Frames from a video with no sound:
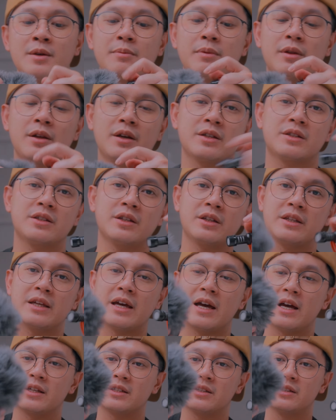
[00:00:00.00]
Plus, it
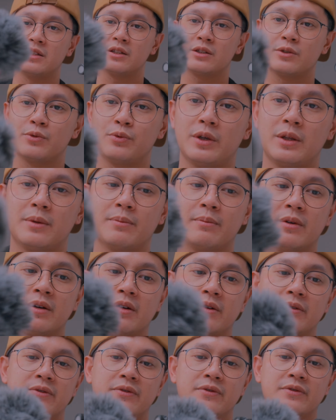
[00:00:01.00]
has this wind
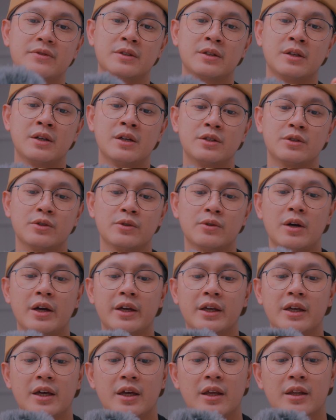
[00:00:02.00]
muff, so
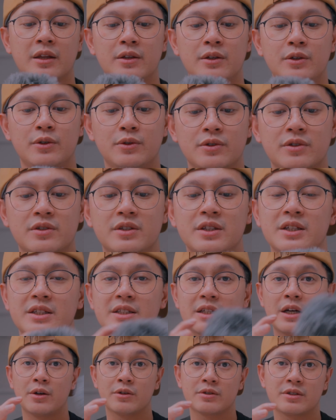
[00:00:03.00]
I can use
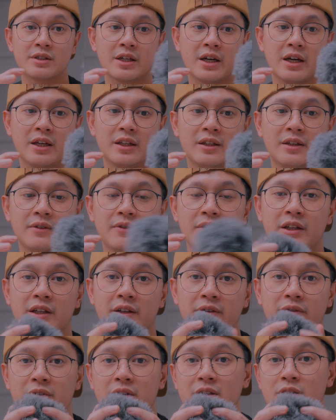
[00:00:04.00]
this outside even
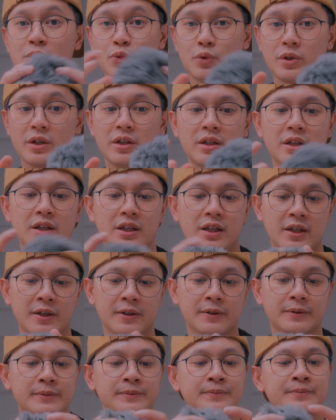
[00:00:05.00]
if it's
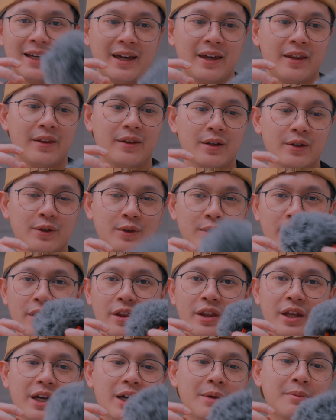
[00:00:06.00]
windy. And the good
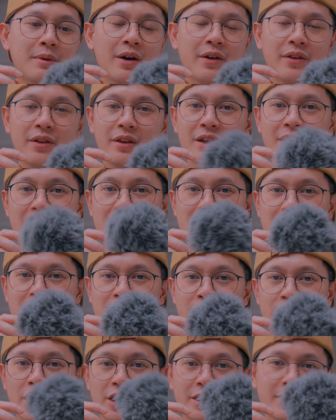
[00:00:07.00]
thing about this
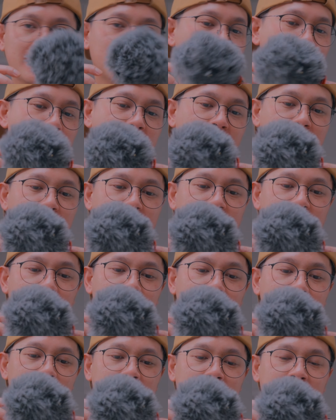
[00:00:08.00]
shotgun
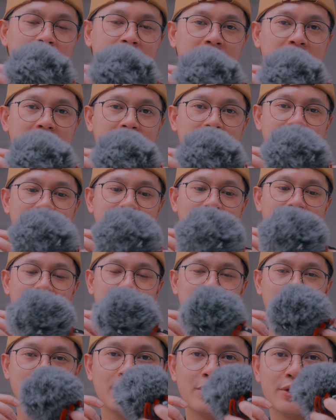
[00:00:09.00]
microphone is
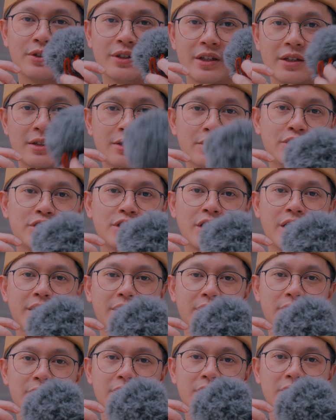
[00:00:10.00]
that you don't need to
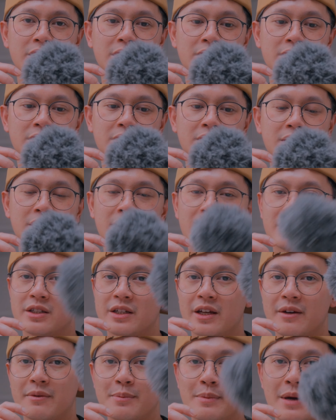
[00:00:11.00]
charge this. It
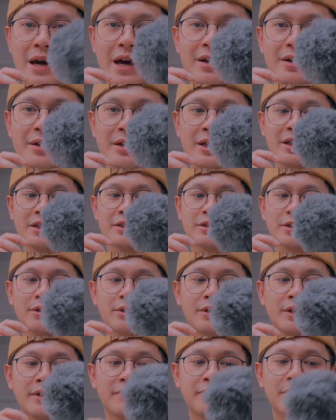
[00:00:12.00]
doesn't have battery,
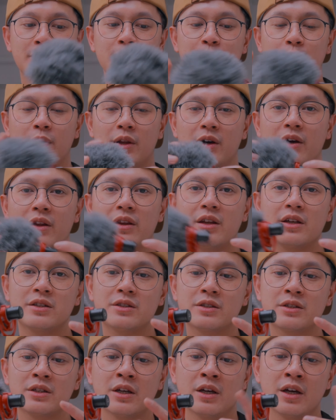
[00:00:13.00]
so if you plug
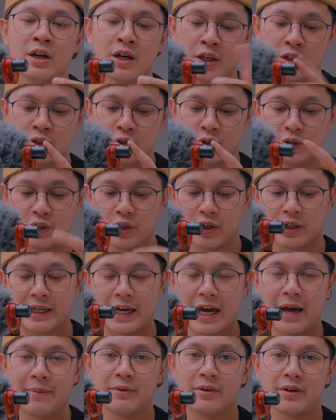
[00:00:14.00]
this to your
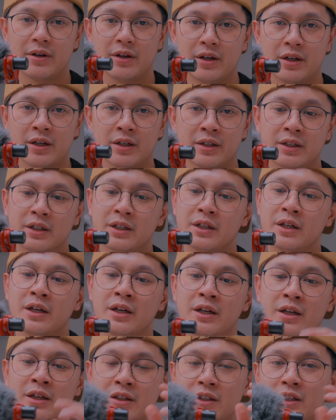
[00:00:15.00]
camera,
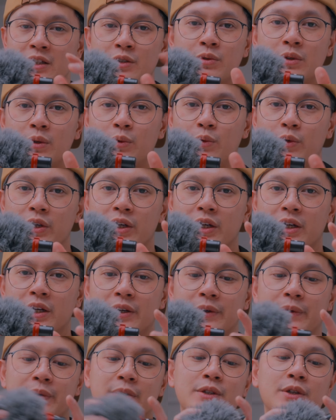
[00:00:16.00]
this will work.
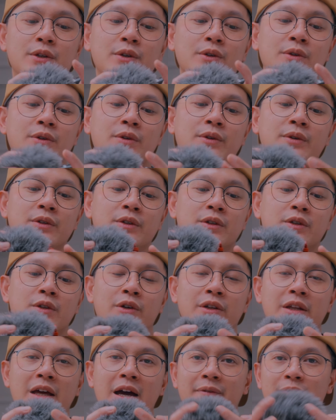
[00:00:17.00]
So you
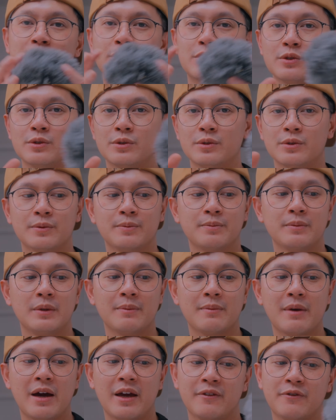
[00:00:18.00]
don't have to
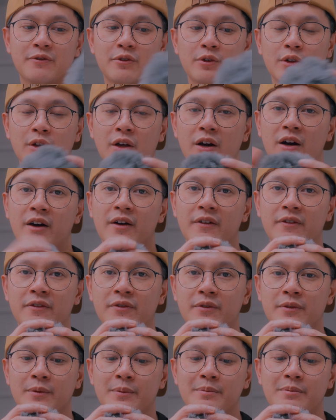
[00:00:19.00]
be mindful of
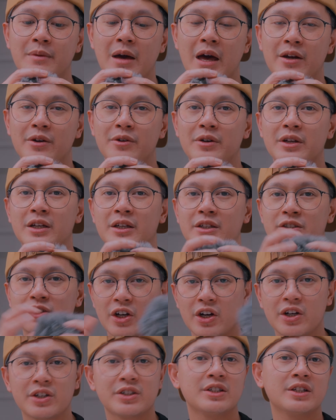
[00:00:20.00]
battery
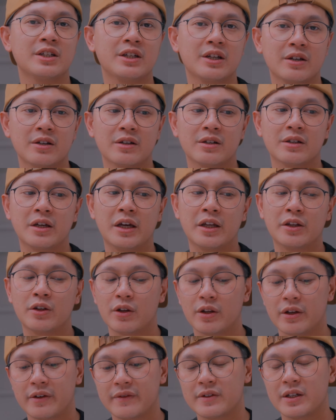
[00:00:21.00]
charging and
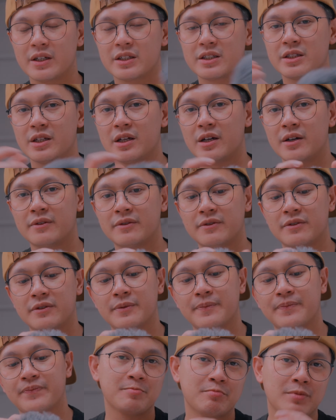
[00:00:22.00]
all of that stuff.
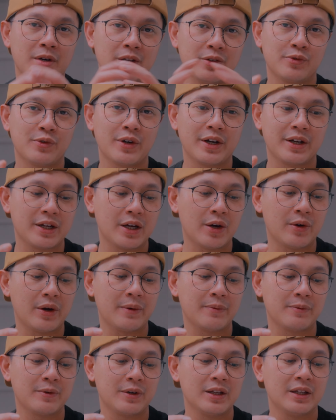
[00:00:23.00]
But right now,
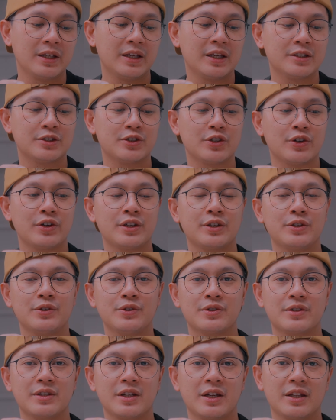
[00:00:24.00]
I'm really enjoying
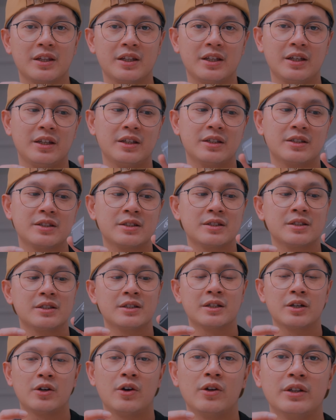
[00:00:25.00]
using these
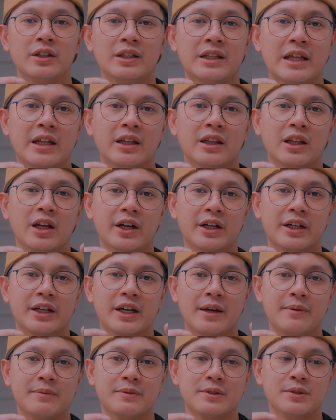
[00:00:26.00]
Holyland Lark
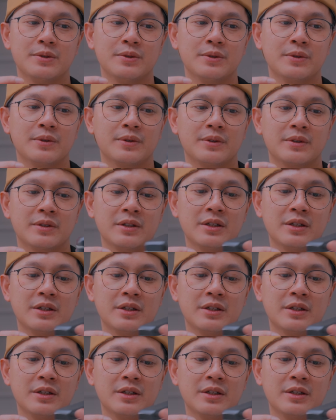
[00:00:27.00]
M2.